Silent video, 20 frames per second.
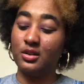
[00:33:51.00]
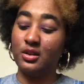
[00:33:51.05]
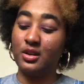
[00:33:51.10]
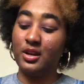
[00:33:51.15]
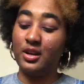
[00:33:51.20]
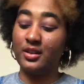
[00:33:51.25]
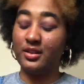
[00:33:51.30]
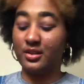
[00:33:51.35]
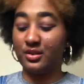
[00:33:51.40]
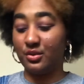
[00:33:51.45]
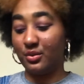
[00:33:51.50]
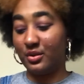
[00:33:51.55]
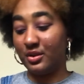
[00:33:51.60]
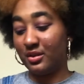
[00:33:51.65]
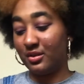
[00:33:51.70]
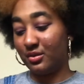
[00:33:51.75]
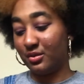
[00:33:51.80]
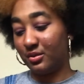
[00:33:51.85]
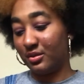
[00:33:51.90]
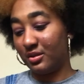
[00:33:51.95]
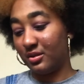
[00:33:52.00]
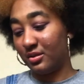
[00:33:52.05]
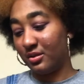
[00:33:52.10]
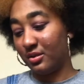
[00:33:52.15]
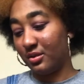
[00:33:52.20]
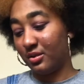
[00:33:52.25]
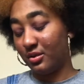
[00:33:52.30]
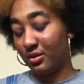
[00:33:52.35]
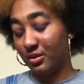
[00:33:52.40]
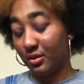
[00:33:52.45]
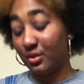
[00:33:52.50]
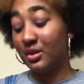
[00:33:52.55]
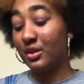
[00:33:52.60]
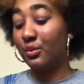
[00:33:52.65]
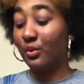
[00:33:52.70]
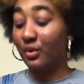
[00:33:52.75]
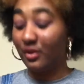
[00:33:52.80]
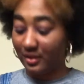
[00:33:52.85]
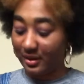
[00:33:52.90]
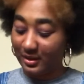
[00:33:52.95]
and then
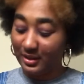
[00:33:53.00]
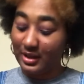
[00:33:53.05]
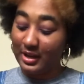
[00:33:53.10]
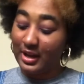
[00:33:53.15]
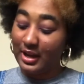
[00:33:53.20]
2031.